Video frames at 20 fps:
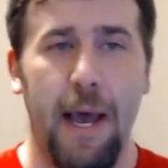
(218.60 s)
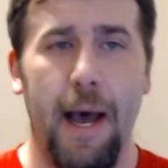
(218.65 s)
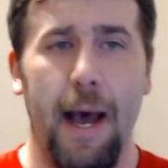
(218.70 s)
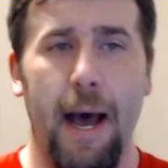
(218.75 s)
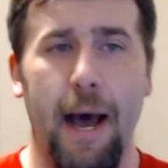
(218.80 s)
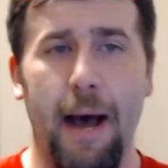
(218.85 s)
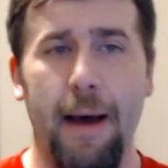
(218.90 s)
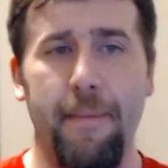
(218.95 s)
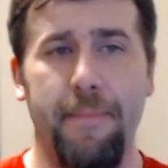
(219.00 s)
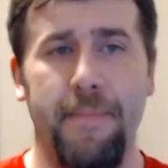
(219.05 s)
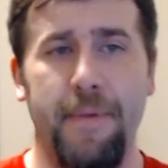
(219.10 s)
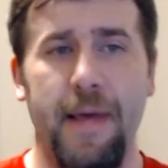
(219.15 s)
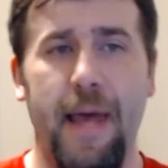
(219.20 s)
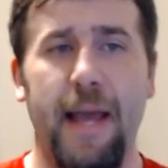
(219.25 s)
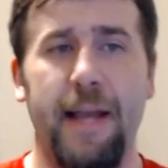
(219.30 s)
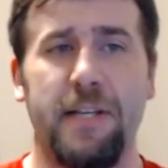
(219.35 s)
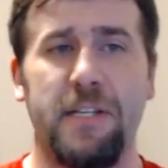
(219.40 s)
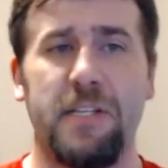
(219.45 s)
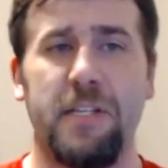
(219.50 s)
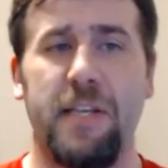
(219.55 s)
Up
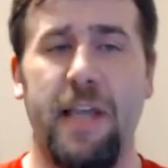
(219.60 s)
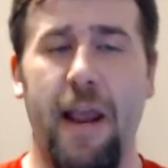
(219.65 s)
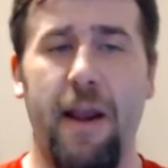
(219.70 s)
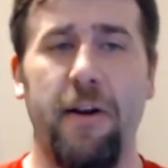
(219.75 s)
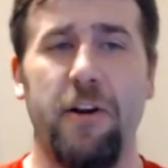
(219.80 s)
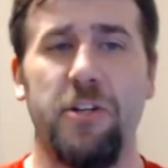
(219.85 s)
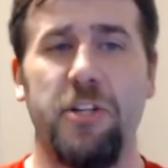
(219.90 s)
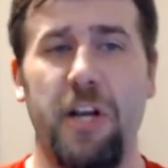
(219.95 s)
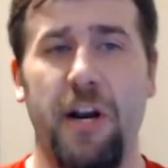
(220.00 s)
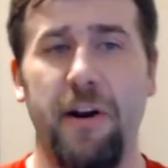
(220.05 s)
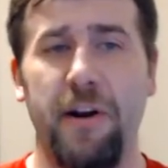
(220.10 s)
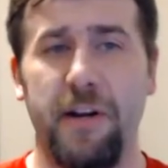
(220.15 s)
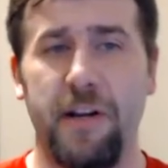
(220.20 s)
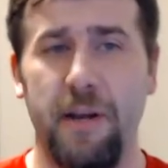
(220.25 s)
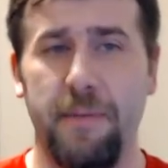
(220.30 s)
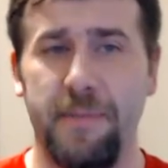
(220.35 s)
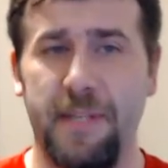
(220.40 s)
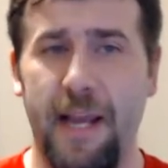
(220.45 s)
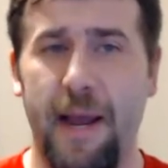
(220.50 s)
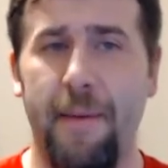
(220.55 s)
next, Karen Jarrett
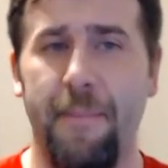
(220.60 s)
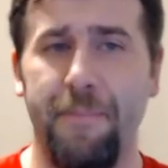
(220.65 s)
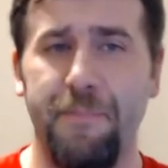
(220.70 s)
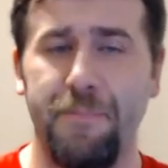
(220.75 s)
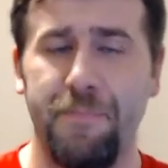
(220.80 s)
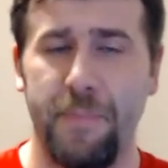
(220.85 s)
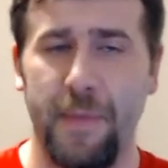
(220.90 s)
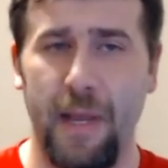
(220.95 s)
comes out.